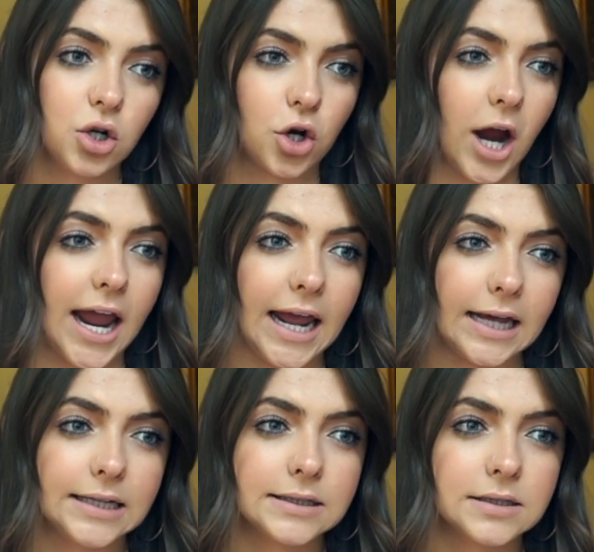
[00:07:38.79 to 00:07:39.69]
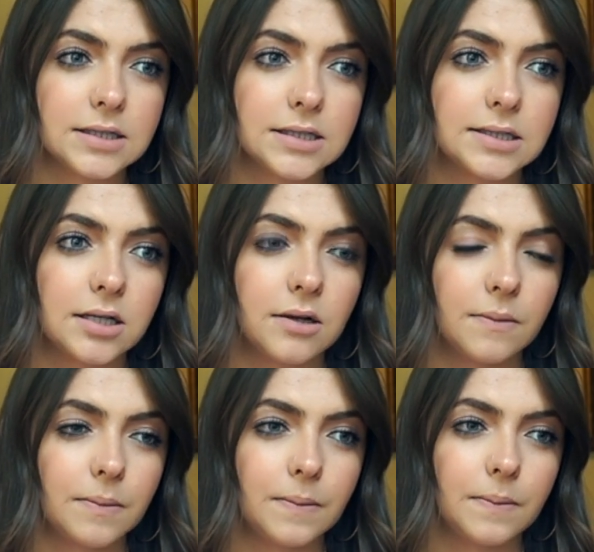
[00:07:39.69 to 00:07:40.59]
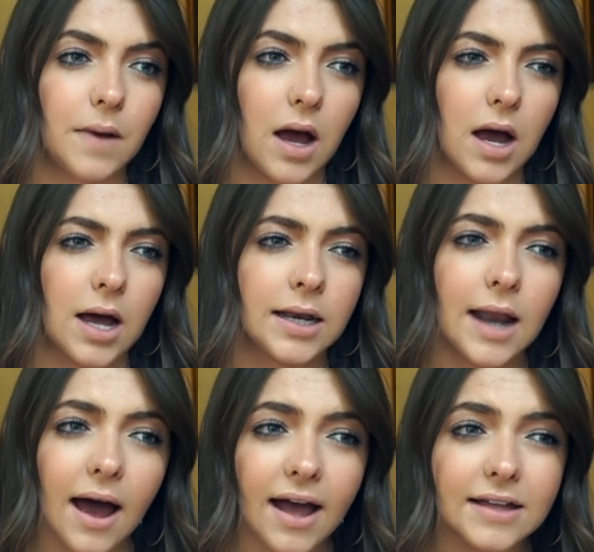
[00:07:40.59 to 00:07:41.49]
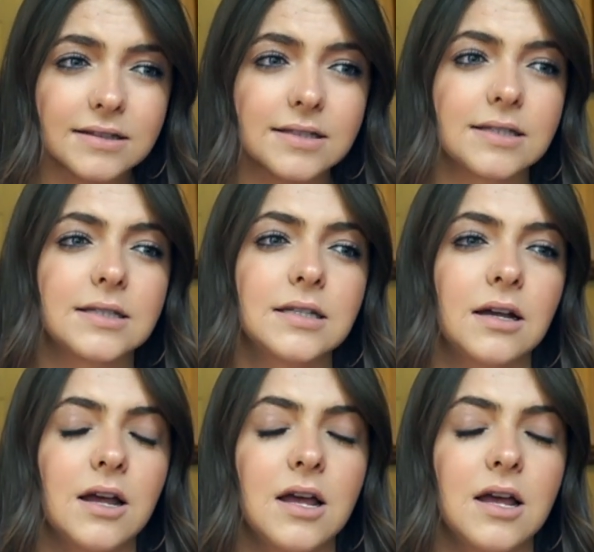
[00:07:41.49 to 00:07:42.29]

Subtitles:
grains, nuts,